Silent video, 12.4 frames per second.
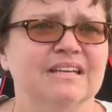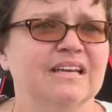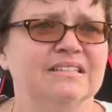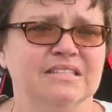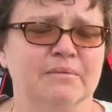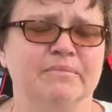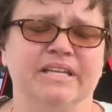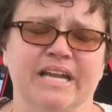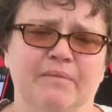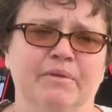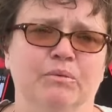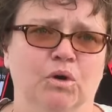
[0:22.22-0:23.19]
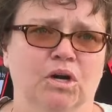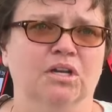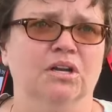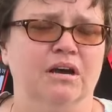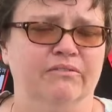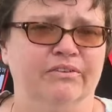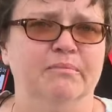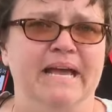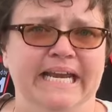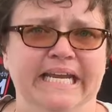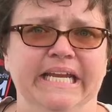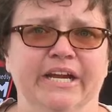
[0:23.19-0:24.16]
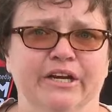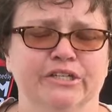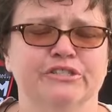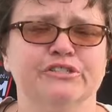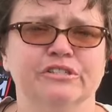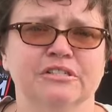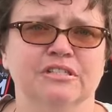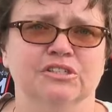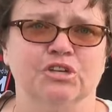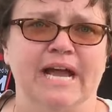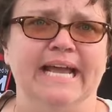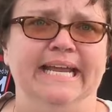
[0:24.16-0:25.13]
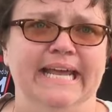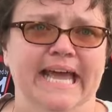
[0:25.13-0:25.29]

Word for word: It's something I've been working on for many years to try to